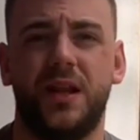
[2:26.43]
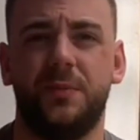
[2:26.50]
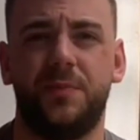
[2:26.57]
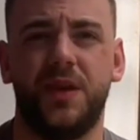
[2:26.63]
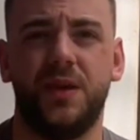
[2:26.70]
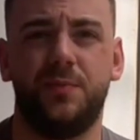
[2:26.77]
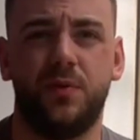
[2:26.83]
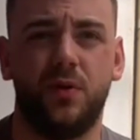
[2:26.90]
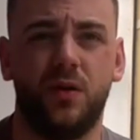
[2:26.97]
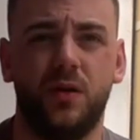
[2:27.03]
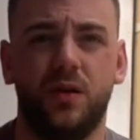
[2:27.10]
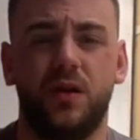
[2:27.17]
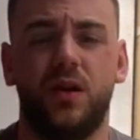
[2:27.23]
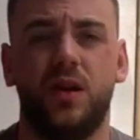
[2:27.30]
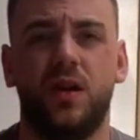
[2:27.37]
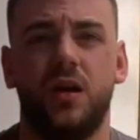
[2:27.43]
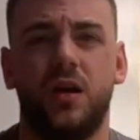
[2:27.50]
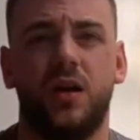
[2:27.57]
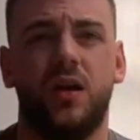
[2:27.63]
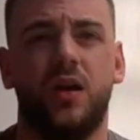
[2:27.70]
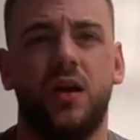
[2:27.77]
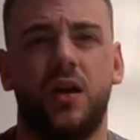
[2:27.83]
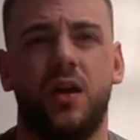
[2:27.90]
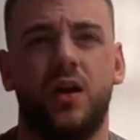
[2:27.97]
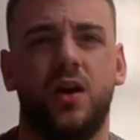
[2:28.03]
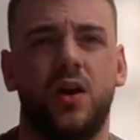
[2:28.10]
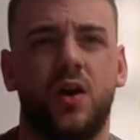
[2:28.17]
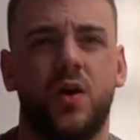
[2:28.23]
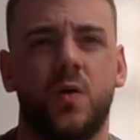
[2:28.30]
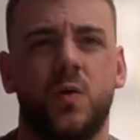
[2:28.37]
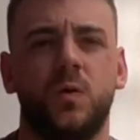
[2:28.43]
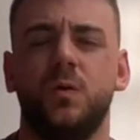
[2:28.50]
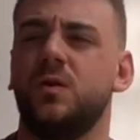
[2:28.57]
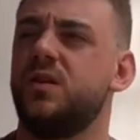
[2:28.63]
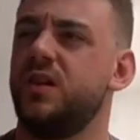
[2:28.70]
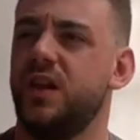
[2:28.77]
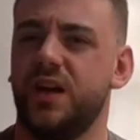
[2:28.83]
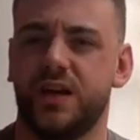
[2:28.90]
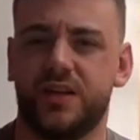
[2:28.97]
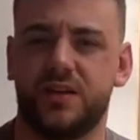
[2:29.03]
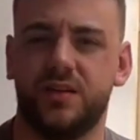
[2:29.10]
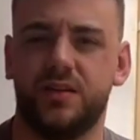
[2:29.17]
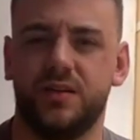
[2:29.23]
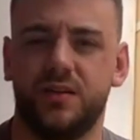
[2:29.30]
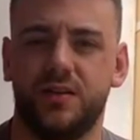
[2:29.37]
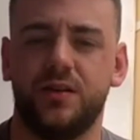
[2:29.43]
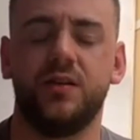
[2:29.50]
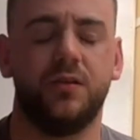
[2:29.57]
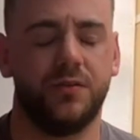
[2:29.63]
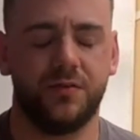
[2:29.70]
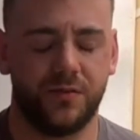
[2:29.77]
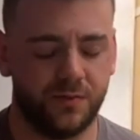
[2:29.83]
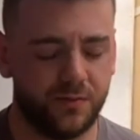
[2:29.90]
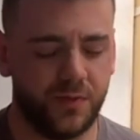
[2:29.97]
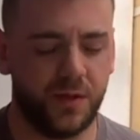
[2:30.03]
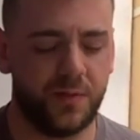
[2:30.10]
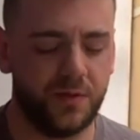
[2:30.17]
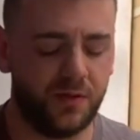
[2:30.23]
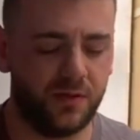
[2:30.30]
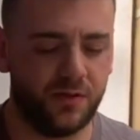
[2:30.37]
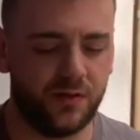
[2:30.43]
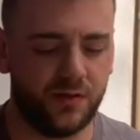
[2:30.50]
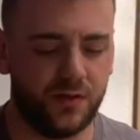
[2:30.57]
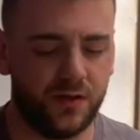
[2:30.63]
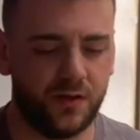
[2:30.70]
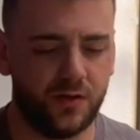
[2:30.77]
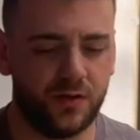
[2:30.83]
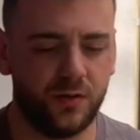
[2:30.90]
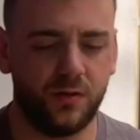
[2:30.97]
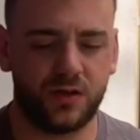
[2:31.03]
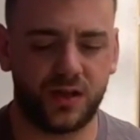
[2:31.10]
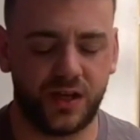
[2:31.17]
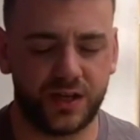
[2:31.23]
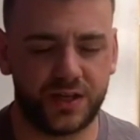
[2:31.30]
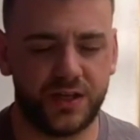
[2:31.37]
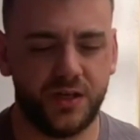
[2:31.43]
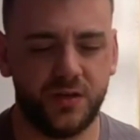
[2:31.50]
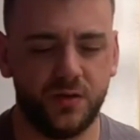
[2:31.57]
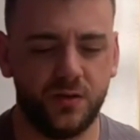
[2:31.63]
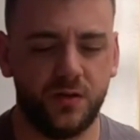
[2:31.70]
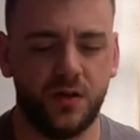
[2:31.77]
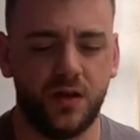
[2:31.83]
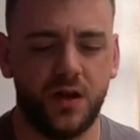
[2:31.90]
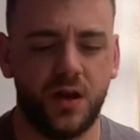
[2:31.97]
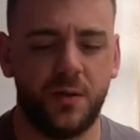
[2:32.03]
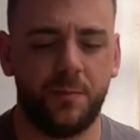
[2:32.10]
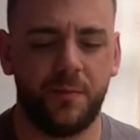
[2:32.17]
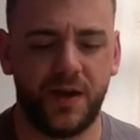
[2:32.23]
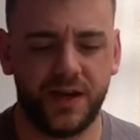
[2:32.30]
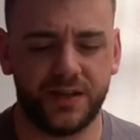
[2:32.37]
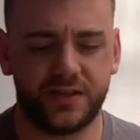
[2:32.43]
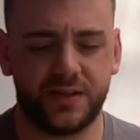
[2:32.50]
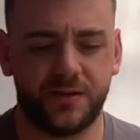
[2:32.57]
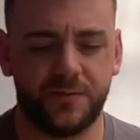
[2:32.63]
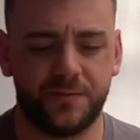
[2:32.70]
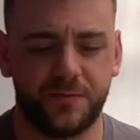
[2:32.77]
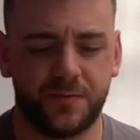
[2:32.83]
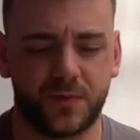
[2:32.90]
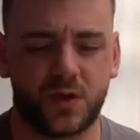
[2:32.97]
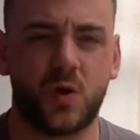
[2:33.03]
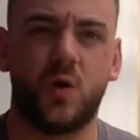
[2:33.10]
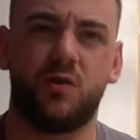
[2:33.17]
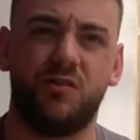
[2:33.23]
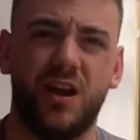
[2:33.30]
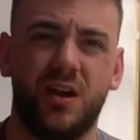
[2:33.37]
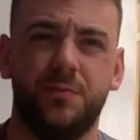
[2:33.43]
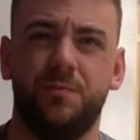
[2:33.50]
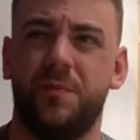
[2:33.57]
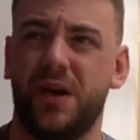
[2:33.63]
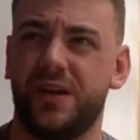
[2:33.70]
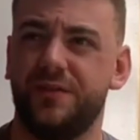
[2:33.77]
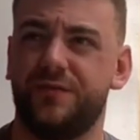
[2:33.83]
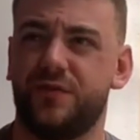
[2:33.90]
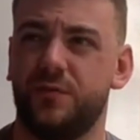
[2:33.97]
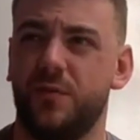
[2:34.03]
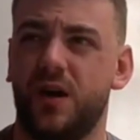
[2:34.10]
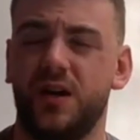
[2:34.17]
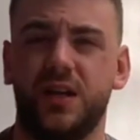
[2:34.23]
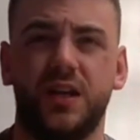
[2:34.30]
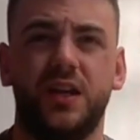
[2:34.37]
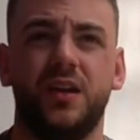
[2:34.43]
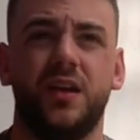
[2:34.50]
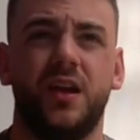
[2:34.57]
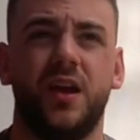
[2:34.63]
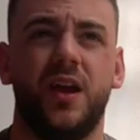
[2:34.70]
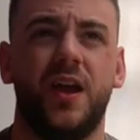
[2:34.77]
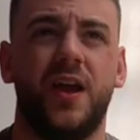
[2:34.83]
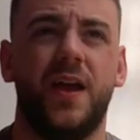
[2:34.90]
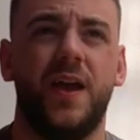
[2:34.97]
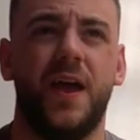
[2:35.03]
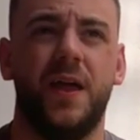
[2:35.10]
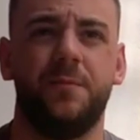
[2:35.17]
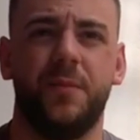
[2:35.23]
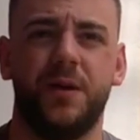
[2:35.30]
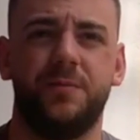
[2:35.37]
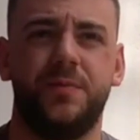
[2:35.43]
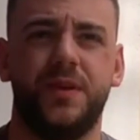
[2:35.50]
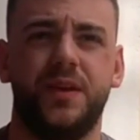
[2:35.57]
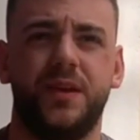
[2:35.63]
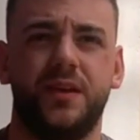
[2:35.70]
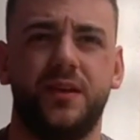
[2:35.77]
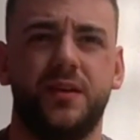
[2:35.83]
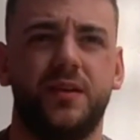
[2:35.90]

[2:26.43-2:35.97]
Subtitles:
people who look like, many people who look like you might go around begging for money, and might be,